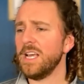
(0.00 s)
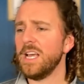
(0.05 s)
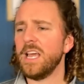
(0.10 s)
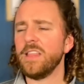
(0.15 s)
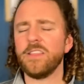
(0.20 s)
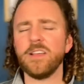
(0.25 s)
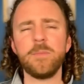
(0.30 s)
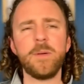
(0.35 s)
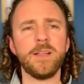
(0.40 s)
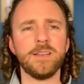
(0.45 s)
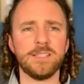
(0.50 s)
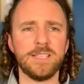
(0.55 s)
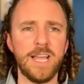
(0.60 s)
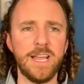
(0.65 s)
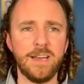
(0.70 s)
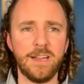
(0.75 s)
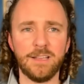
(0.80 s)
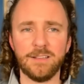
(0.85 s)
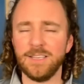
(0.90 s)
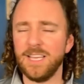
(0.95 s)
Think about
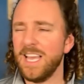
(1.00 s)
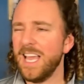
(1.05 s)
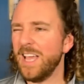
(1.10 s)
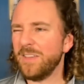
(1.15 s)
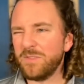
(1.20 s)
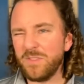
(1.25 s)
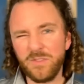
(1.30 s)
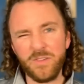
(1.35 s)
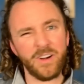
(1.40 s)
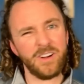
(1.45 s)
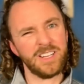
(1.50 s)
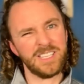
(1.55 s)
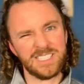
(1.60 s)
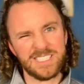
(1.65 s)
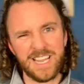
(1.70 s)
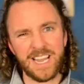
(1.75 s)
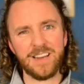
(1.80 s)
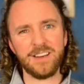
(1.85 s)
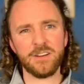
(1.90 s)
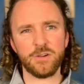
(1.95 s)
dating. If you've already
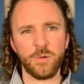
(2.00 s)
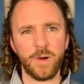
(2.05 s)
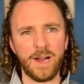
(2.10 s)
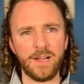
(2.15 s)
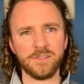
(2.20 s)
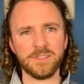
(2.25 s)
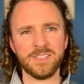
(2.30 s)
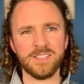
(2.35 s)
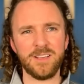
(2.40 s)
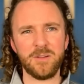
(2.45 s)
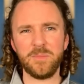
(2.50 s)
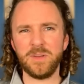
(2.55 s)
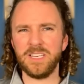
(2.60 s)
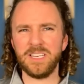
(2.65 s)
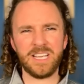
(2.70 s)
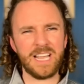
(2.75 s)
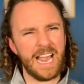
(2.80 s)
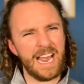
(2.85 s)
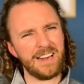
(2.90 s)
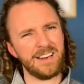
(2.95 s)
dated around some and you
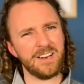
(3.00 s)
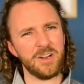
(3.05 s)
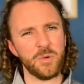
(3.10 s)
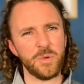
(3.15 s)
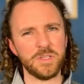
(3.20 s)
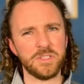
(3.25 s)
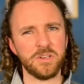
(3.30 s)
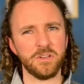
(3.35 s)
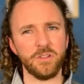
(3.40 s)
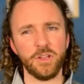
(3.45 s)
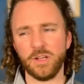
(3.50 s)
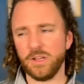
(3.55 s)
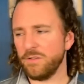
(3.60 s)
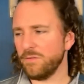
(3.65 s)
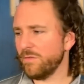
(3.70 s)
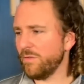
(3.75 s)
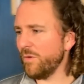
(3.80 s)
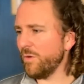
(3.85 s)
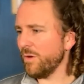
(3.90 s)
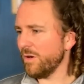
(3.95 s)
kind of know what you're looking
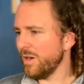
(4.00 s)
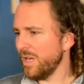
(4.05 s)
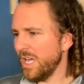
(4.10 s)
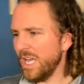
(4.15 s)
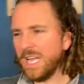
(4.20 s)
for,